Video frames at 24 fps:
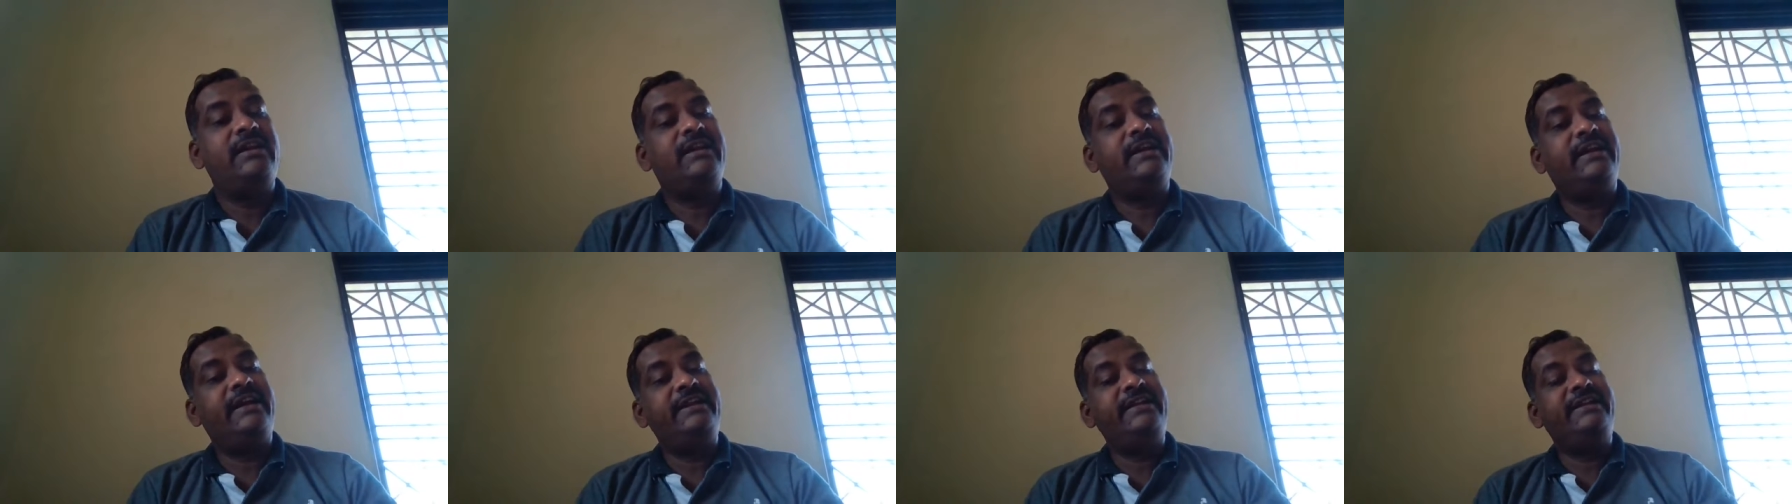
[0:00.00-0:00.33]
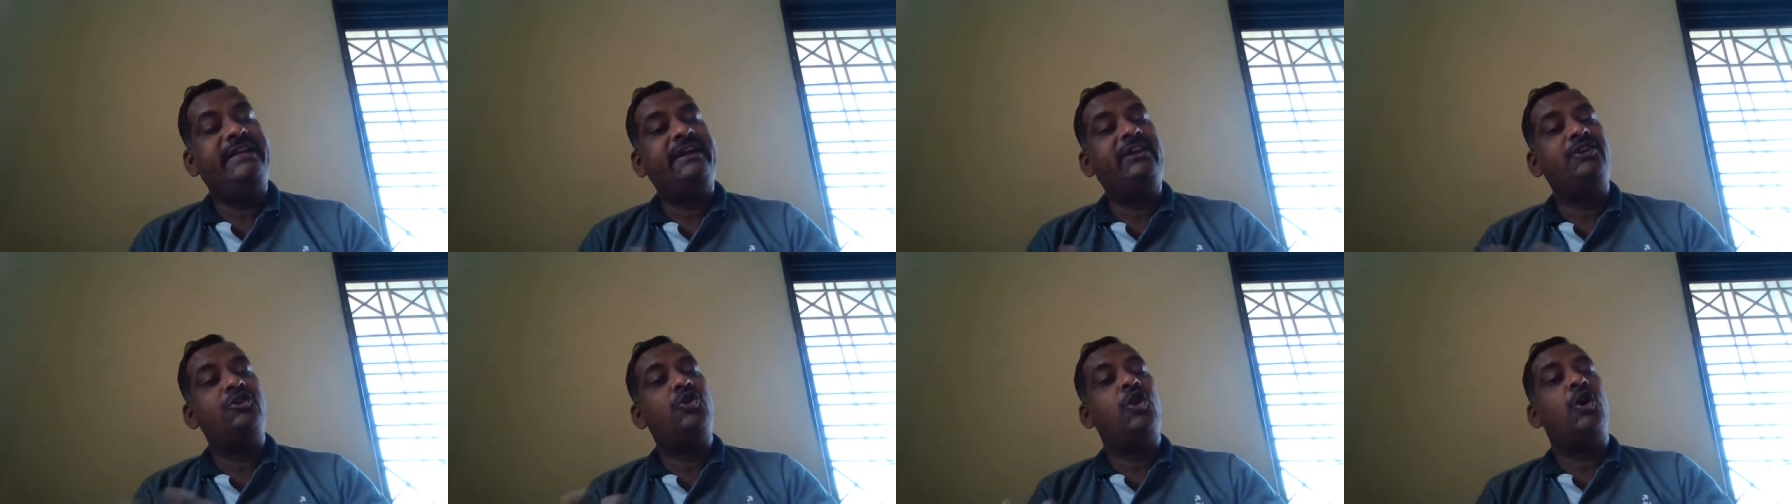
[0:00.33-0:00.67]

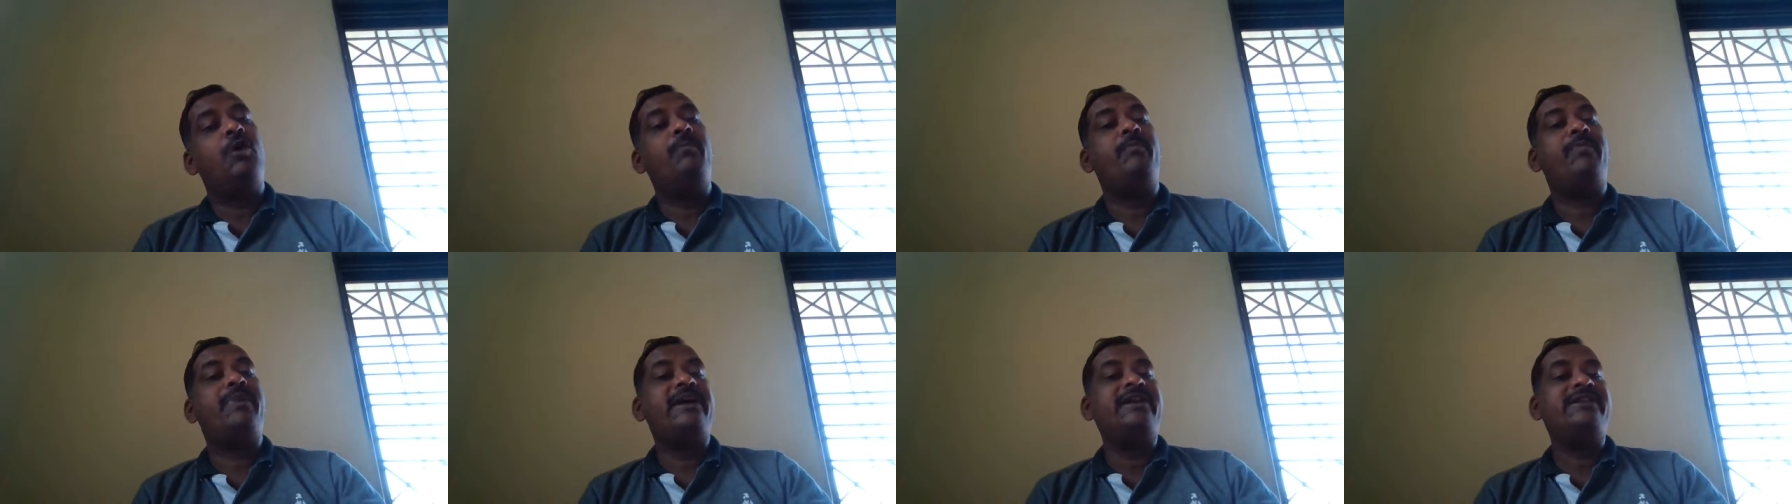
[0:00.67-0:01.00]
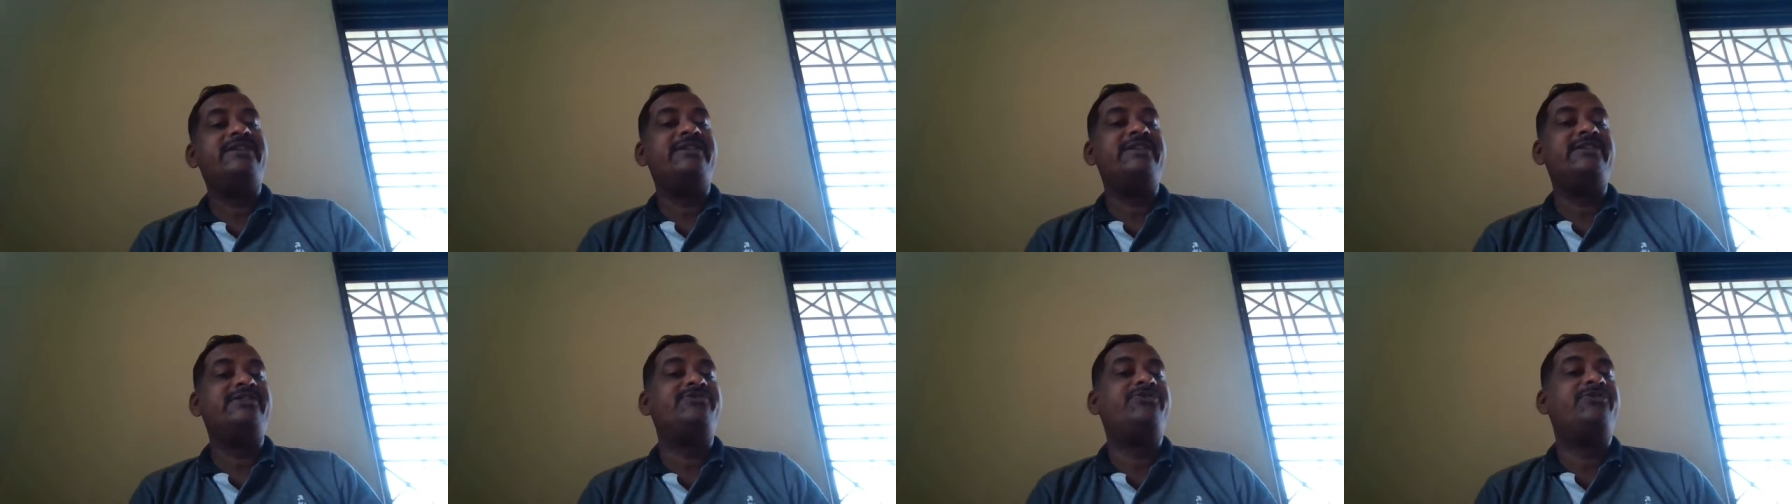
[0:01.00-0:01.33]
Content
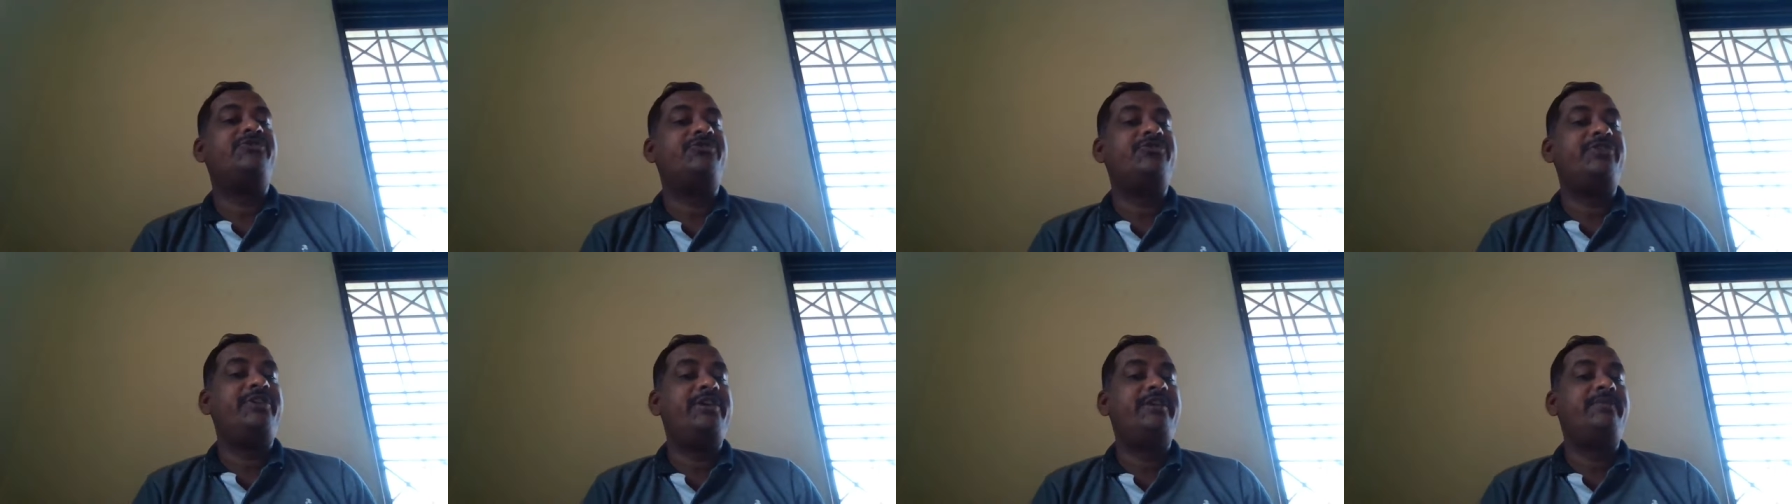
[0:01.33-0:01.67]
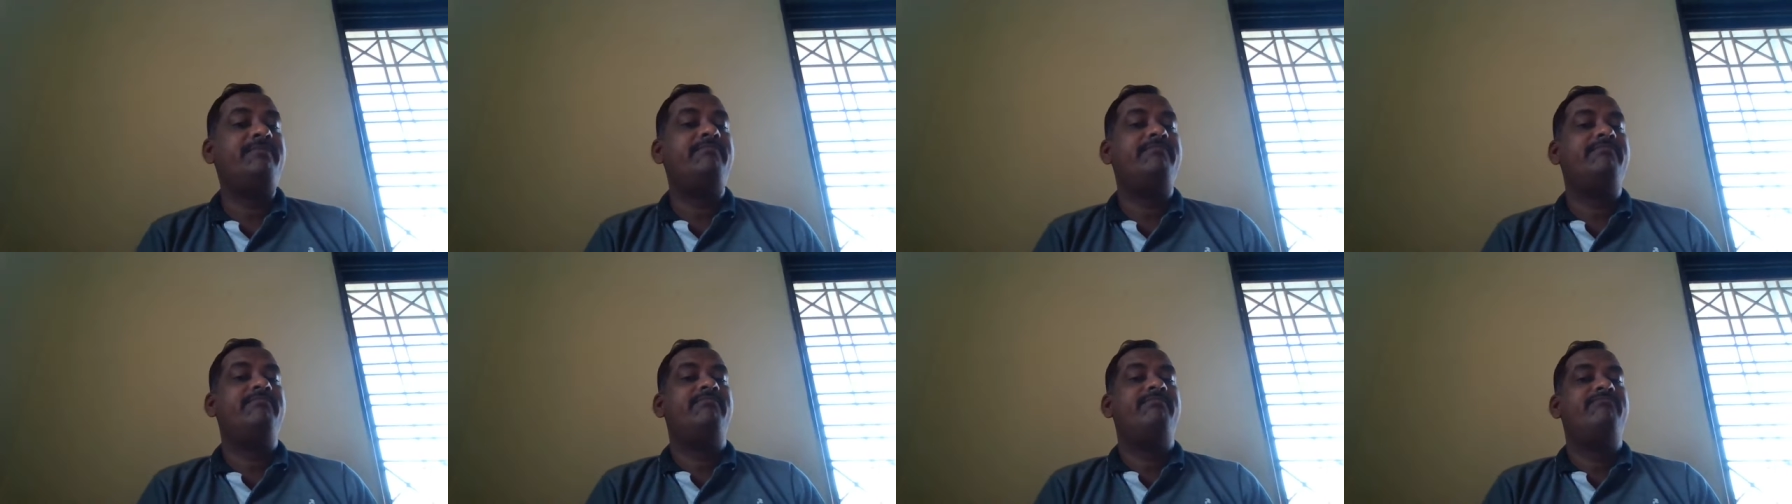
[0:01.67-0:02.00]
comprises the
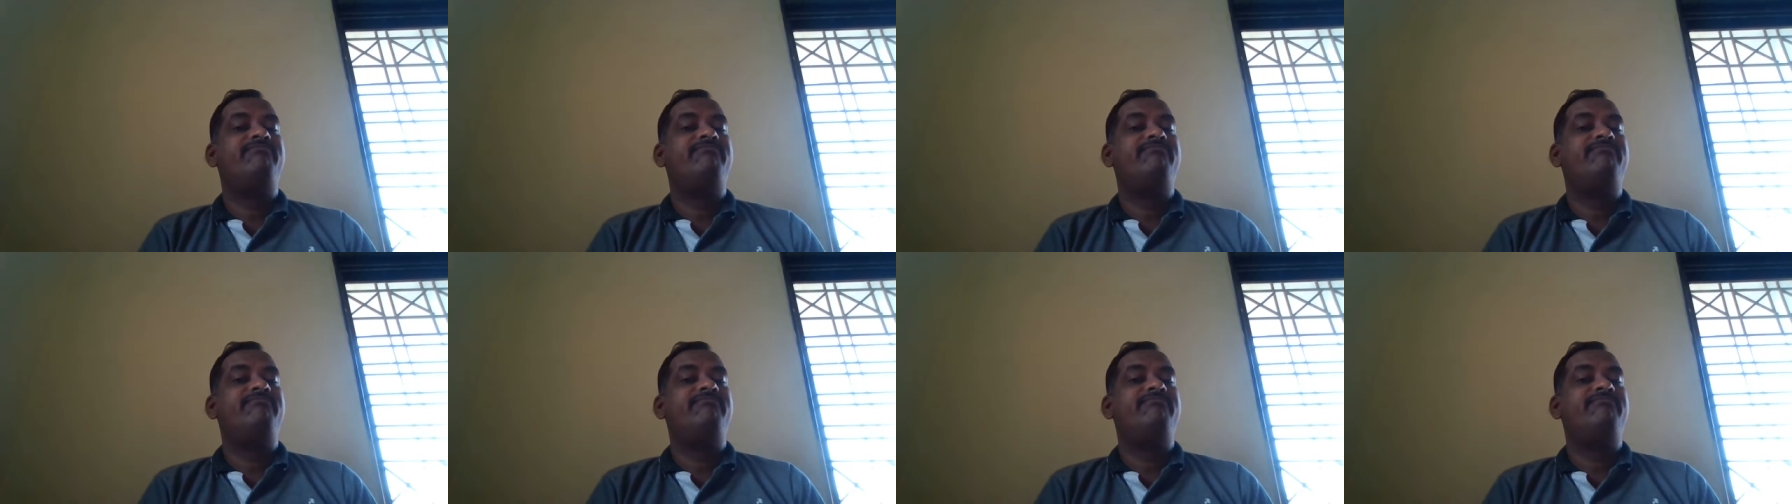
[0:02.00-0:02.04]
theme,